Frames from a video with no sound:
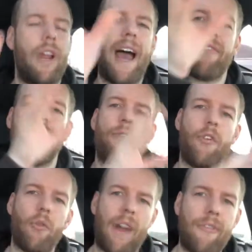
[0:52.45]
have the
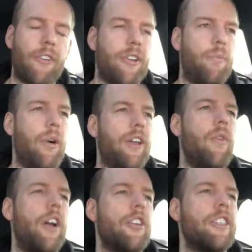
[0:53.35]
full reference point,
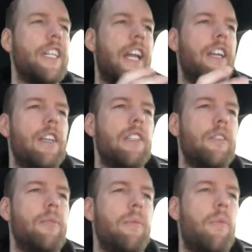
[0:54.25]
you understand it a
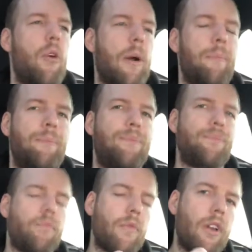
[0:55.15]
little bit more.
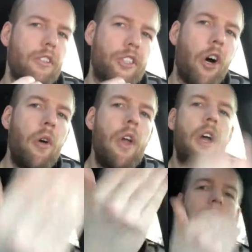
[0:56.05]
So
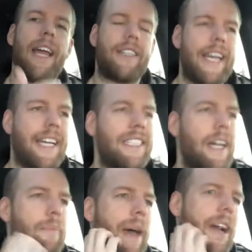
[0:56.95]
take a
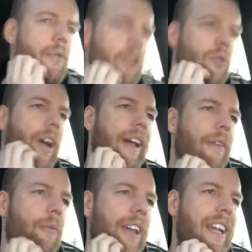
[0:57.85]
step back real quick,
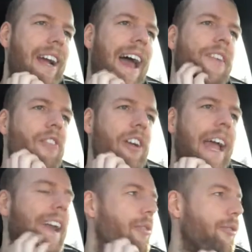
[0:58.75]
and we can kind of look
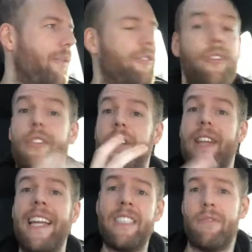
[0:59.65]
at it through the, the
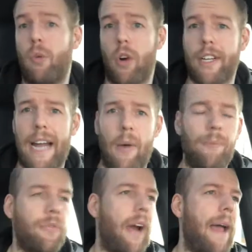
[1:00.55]
lens of a workout,
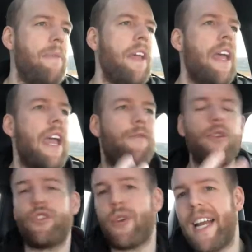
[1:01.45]
right? If
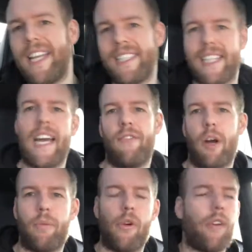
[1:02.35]
you train inside of
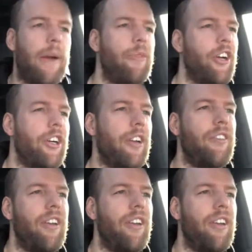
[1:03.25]
our programs here at Grit